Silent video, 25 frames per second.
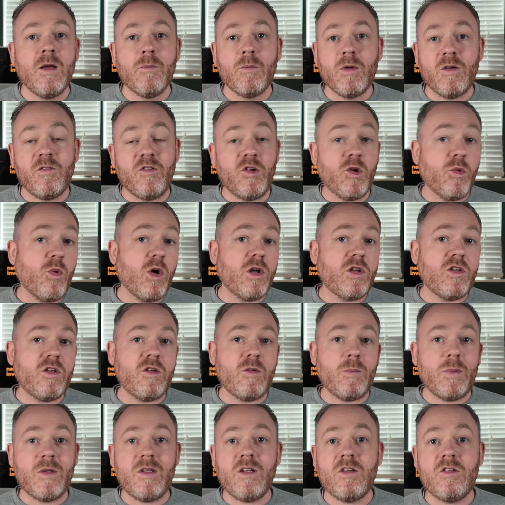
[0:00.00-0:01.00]
But if you wanted
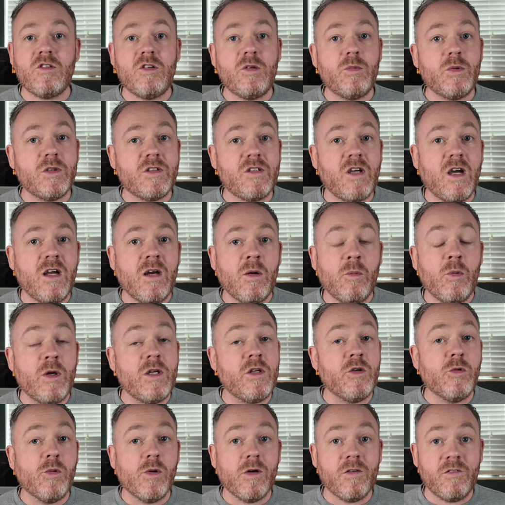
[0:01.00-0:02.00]
to potentially retire
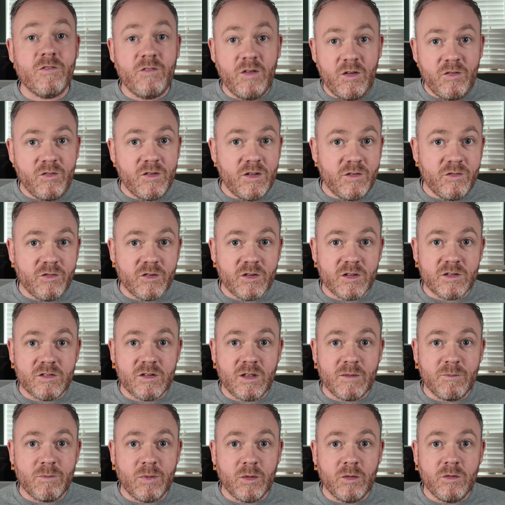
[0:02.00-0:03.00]
when you were 50, for
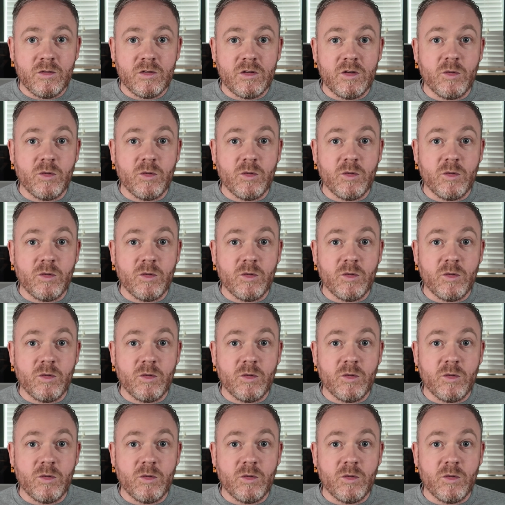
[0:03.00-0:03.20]
example,